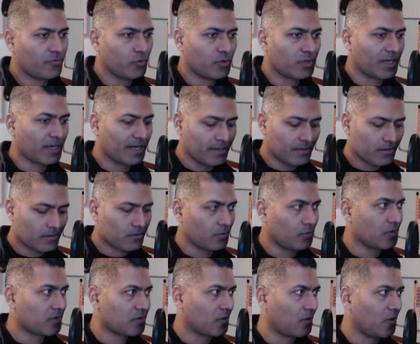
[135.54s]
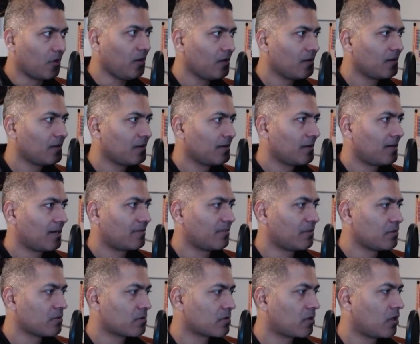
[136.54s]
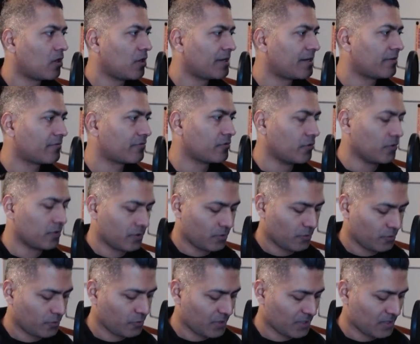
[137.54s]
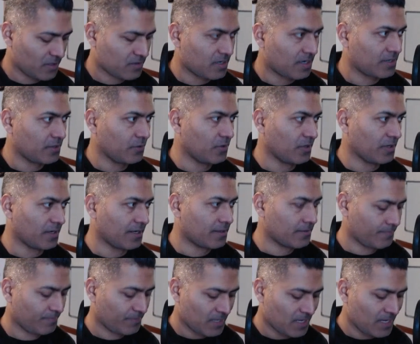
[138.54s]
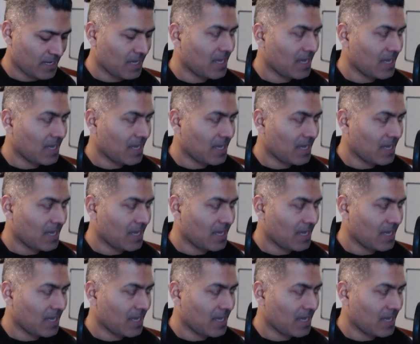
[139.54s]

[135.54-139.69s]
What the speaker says: few seconds to install, and when install it, of course, you know, you can start using it.